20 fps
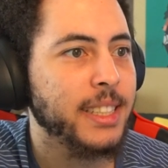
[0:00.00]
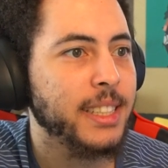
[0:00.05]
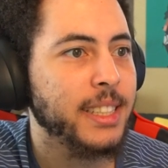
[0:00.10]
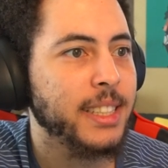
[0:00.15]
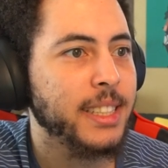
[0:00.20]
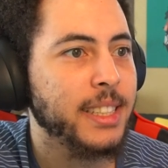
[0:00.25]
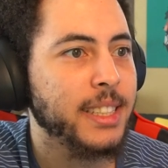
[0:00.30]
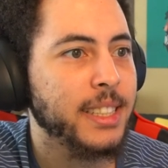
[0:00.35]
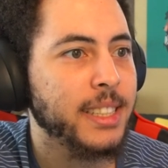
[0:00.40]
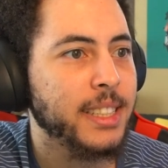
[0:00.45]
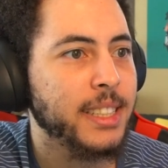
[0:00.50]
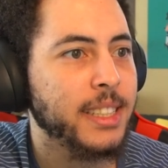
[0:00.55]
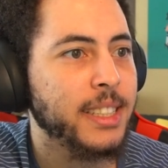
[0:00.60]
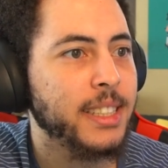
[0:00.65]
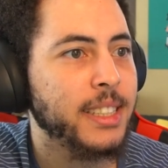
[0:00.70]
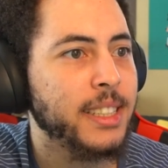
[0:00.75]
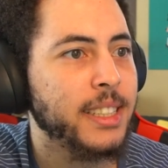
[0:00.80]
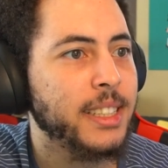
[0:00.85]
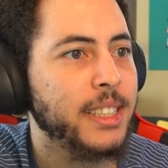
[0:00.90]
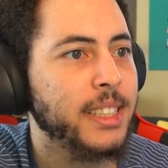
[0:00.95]

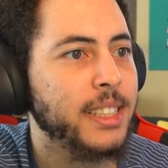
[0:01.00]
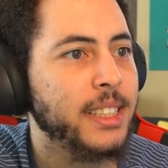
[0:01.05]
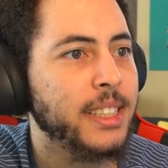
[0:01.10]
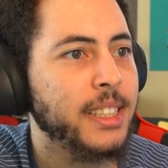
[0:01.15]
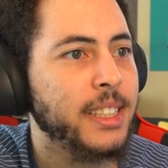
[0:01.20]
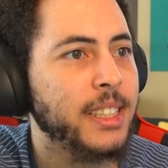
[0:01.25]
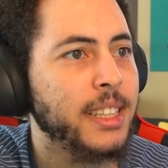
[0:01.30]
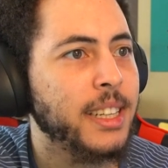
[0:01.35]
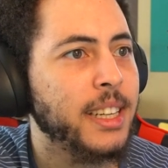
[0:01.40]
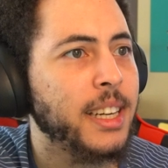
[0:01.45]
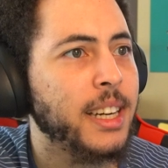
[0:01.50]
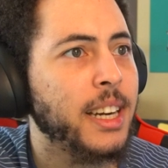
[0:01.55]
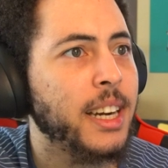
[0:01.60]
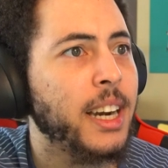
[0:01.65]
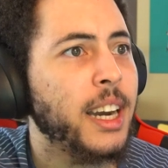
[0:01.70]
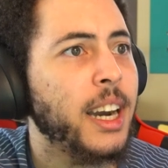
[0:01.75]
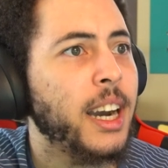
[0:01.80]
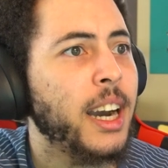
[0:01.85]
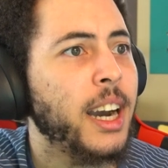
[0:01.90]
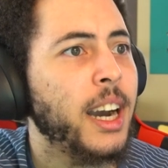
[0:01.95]

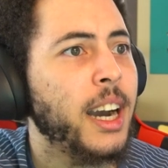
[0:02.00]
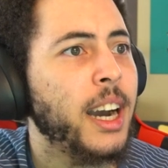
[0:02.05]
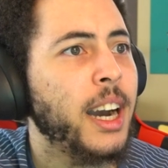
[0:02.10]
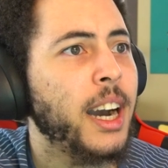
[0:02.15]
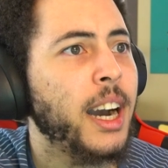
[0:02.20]
[no speech]